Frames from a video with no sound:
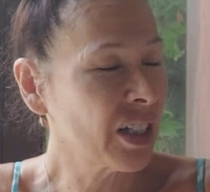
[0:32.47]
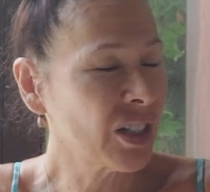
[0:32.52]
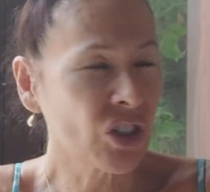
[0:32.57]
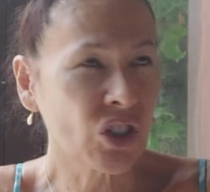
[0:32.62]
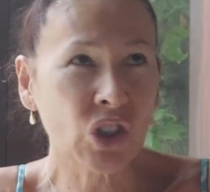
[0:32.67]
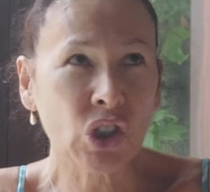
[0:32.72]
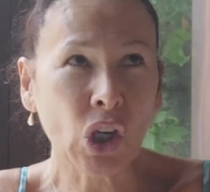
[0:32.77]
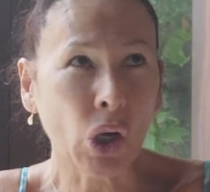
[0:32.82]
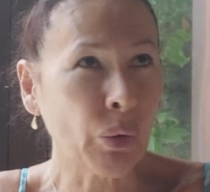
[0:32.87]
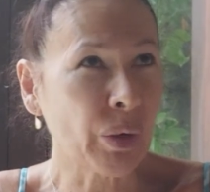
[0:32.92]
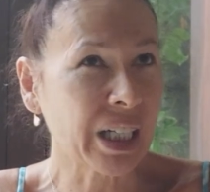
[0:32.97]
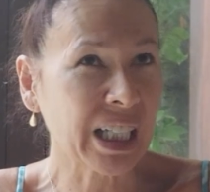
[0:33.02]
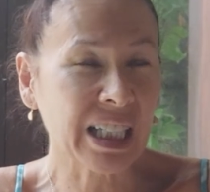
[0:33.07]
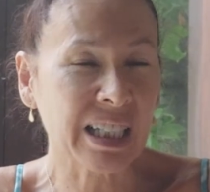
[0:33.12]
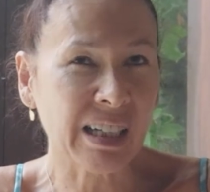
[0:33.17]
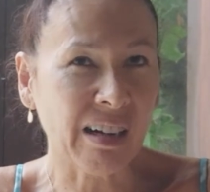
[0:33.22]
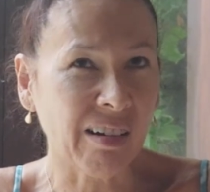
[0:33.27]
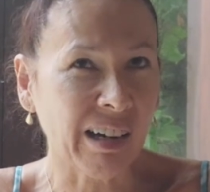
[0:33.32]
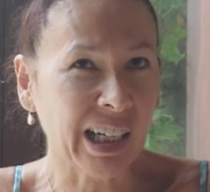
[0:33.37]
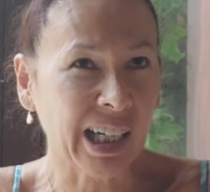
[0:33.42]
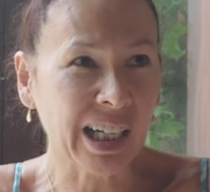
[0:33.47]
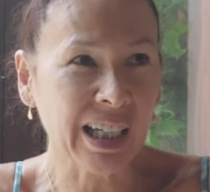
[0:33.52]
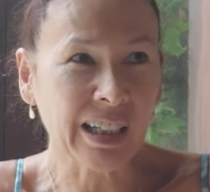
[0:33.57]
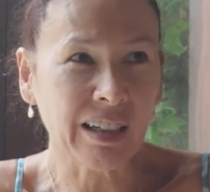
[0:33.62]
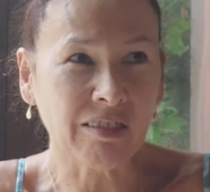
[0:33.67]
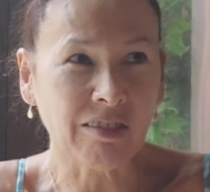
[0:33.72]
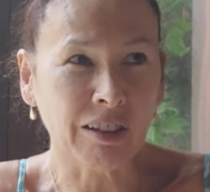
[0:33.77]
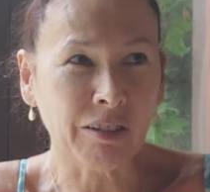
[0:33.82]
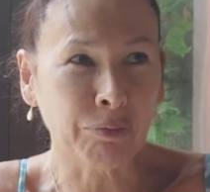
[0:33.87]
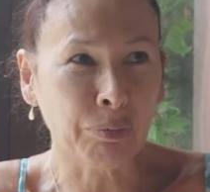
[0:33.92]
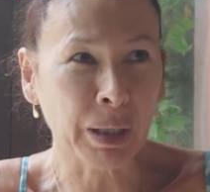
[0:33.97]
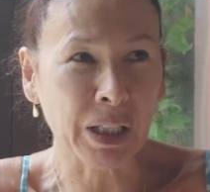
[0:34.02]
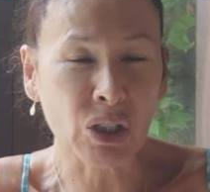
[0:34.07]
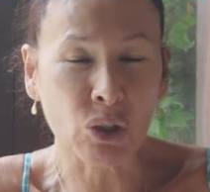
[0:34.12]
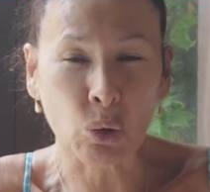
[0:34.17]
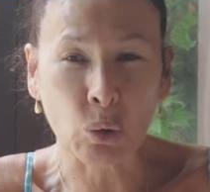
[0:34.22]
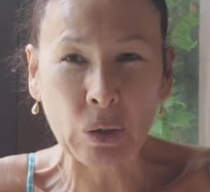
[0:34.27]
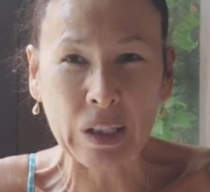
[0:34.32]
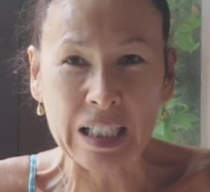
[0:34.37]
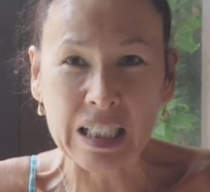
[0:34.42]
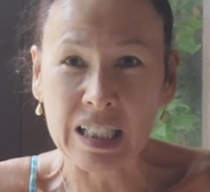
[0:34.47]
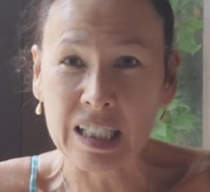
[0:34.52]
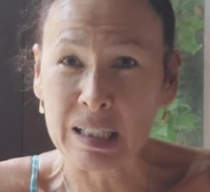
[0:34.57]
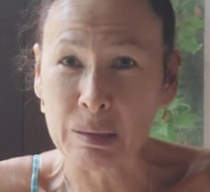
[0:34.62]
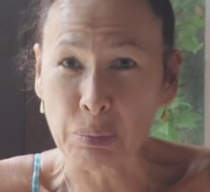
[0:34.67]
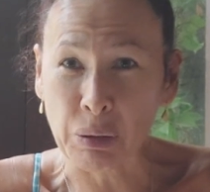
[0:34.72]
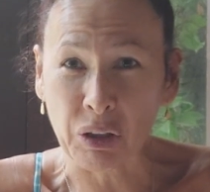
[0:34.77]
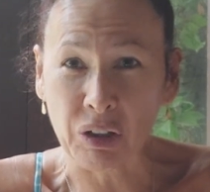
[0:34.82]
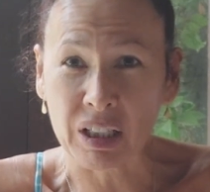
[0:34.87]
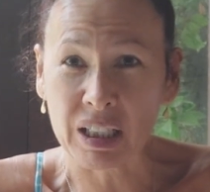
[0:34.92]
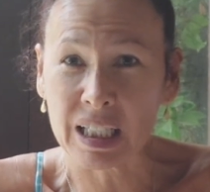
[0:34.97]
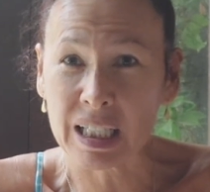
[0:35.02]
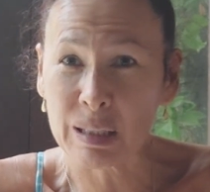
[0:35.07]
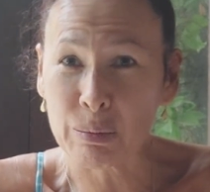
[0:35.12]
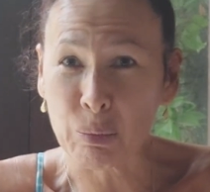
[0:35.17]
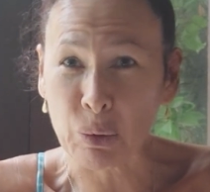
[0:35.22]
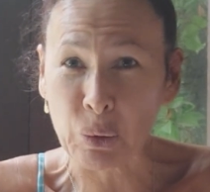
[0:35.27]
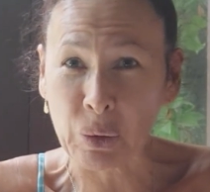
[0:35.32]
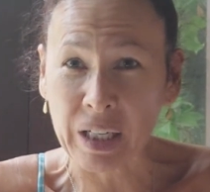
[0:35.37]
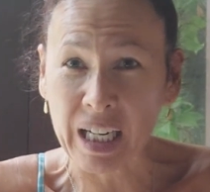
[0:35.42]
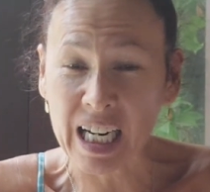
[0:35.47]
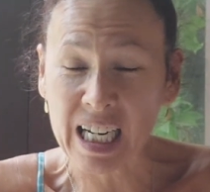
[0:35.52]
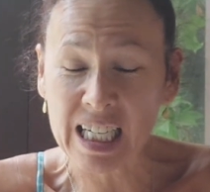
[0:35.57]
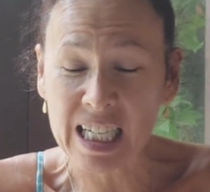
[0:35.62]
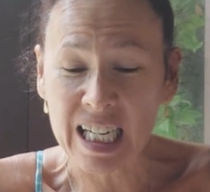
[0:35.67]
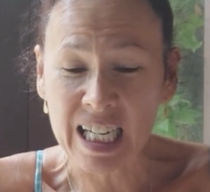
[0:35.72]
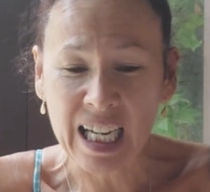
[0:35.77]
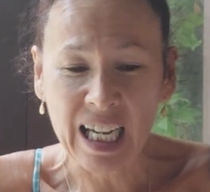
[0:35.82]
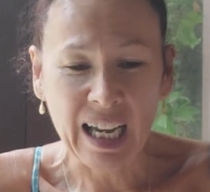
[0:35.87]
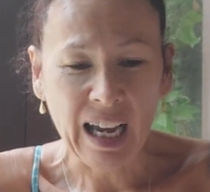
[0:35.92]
So exciting. I've been talking to Spirit this morning.